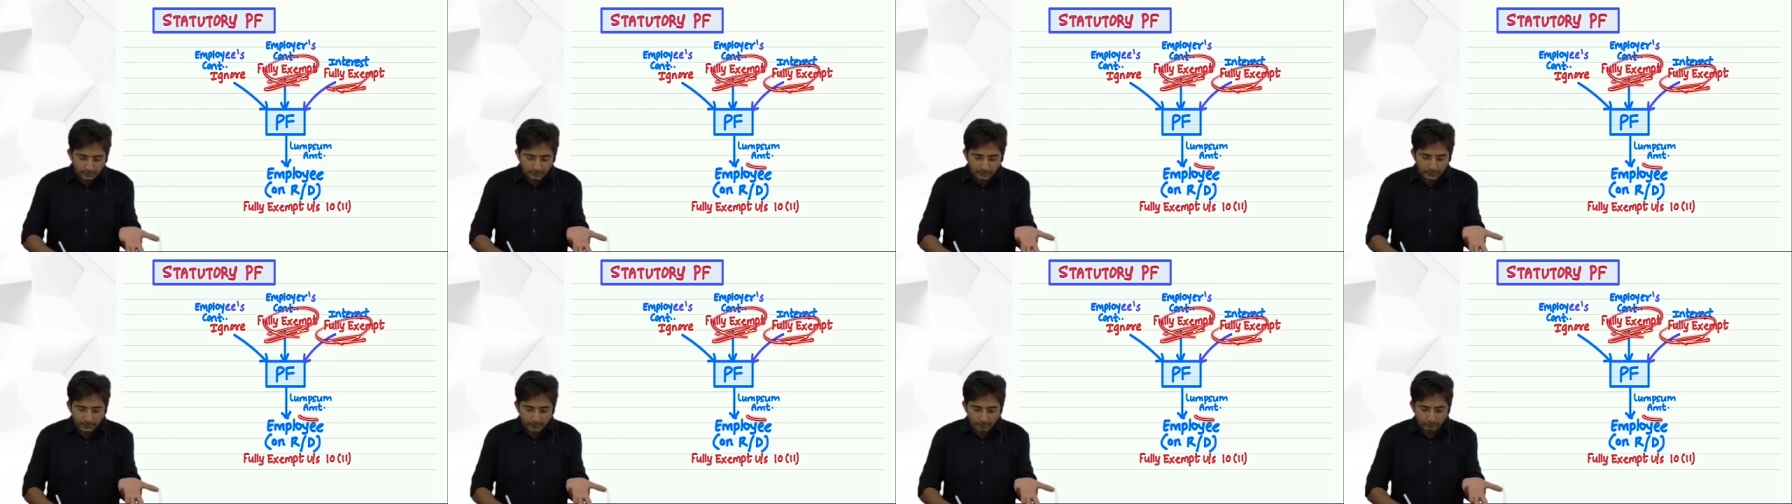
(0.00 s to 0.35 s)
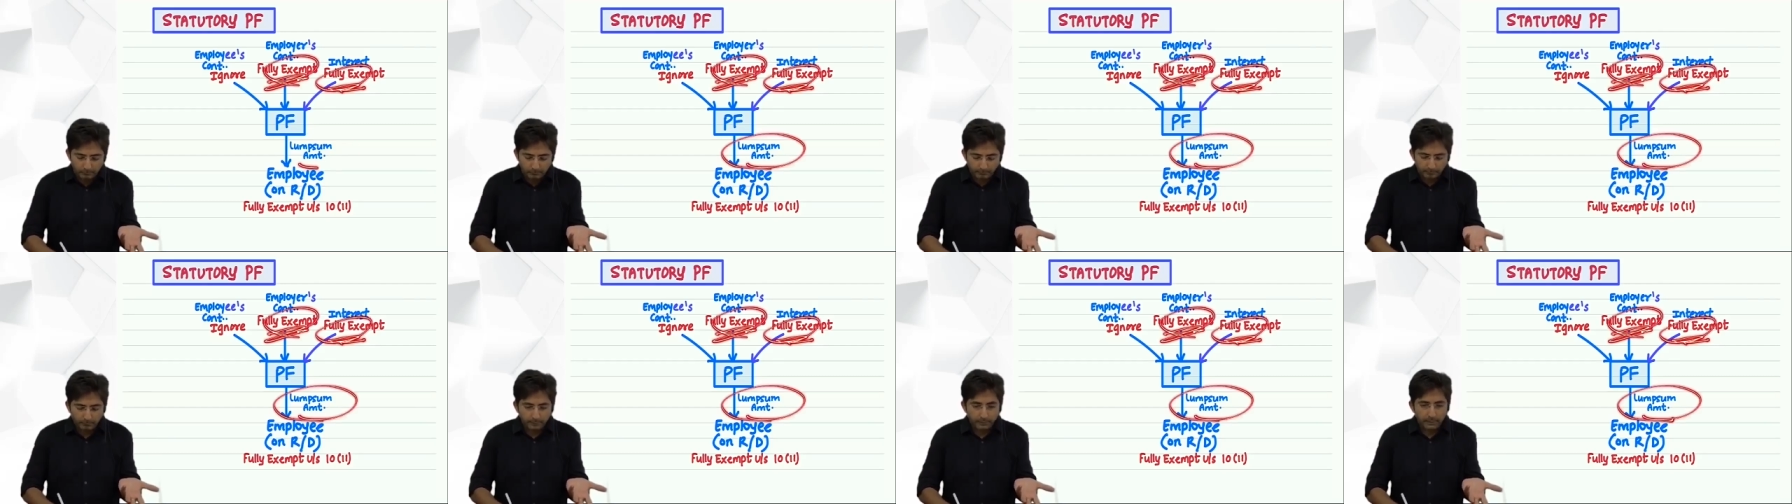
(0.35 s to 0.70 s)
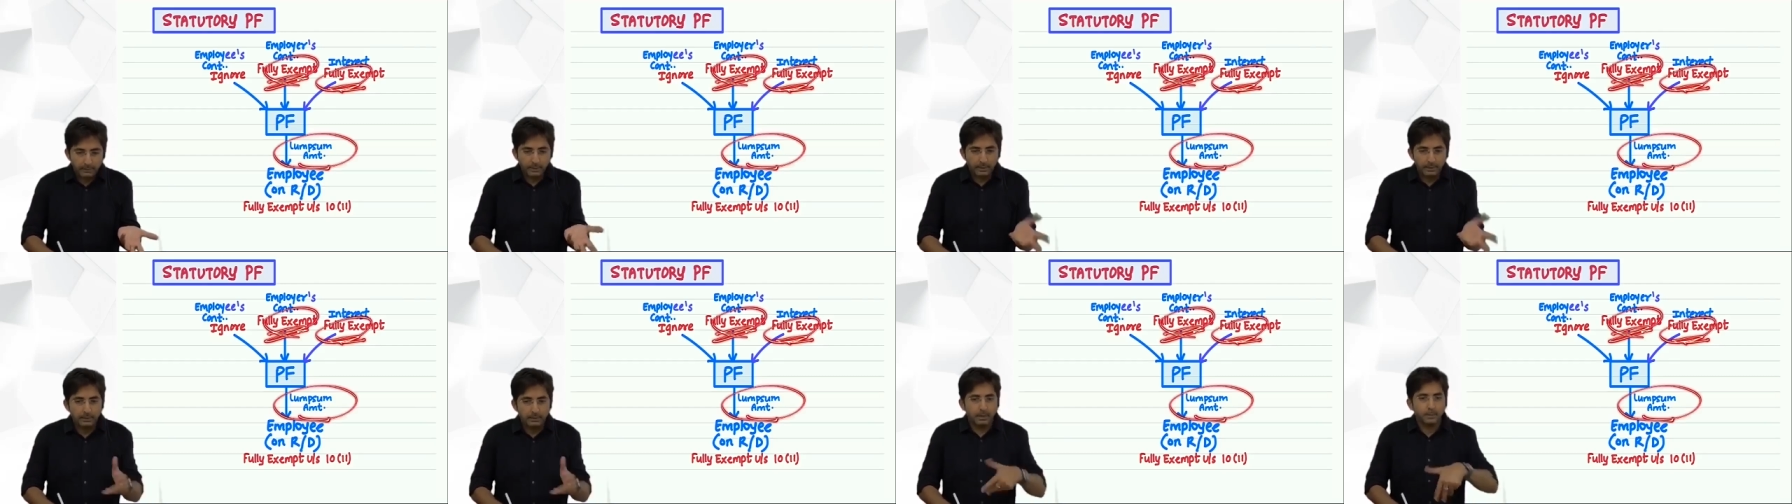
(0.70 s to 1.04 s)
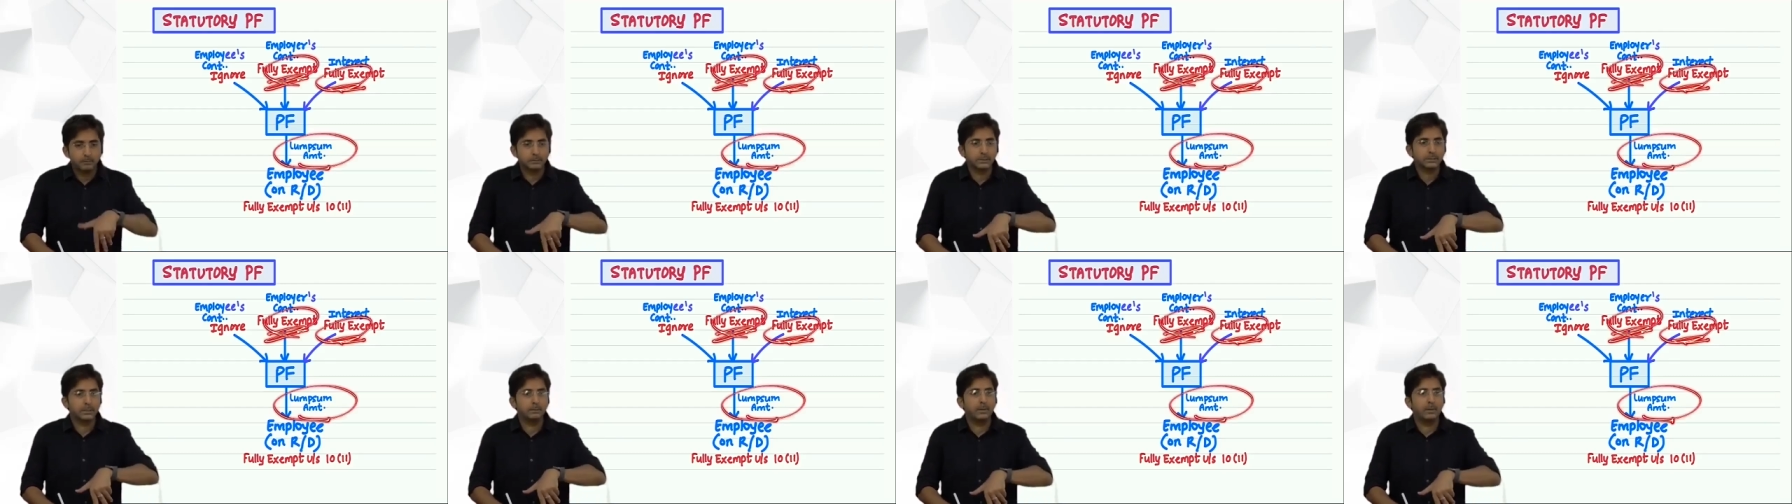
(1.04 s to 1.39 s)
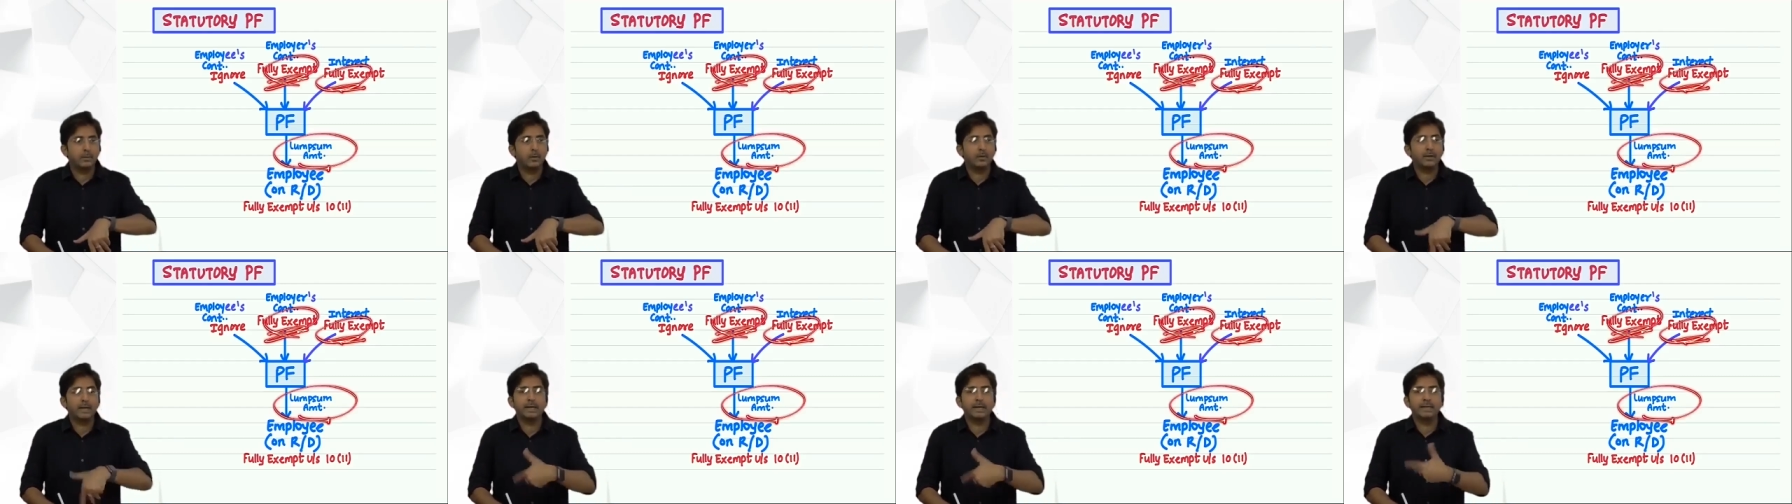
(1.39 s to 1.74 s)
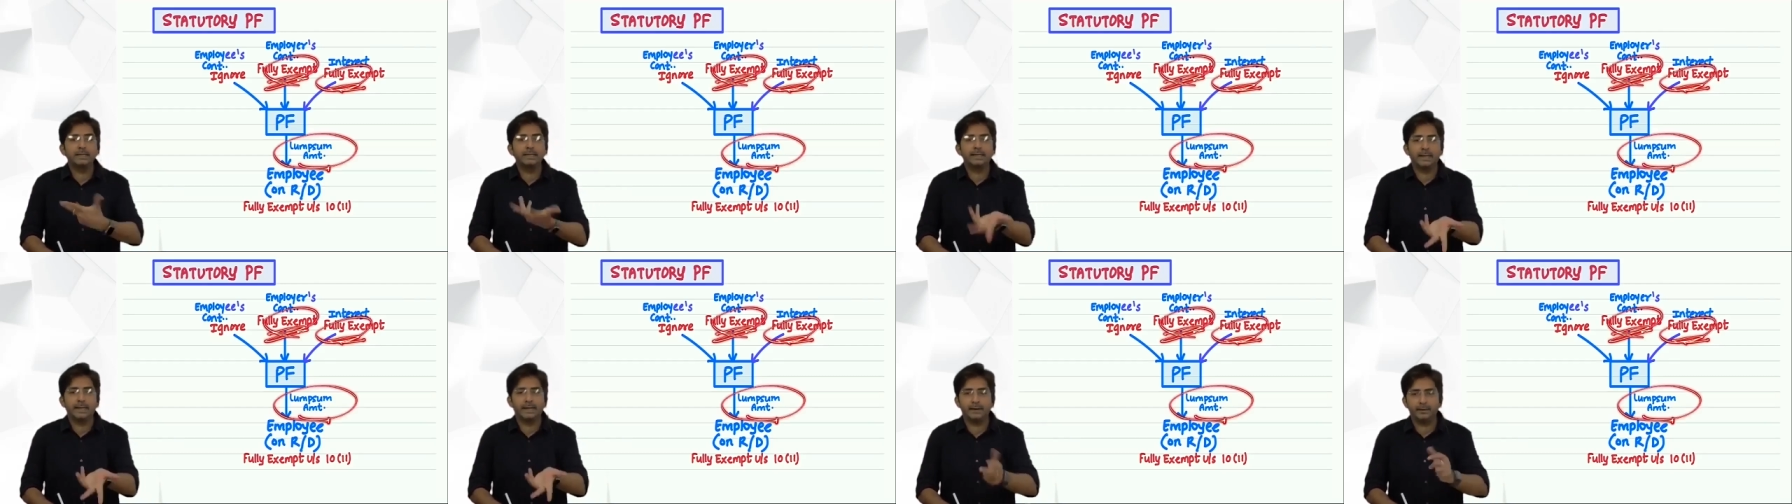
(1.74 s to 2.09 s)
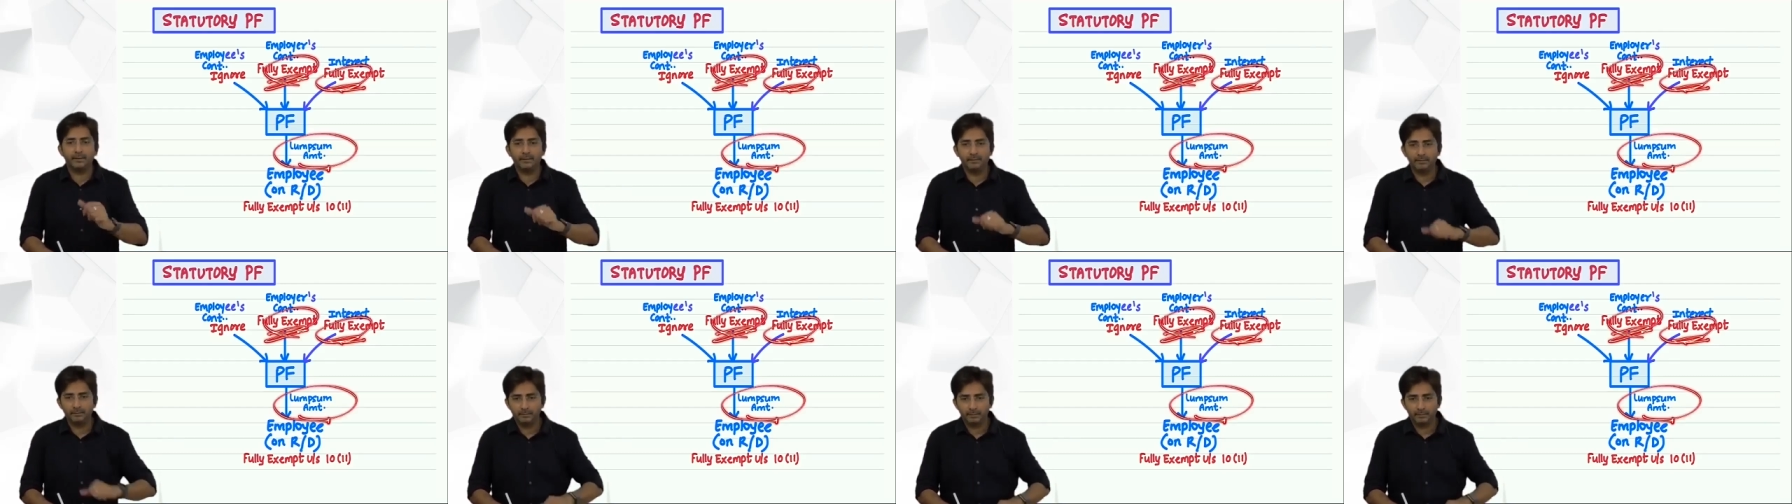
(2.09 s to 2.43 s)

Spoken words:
become a lump sum amount at the end.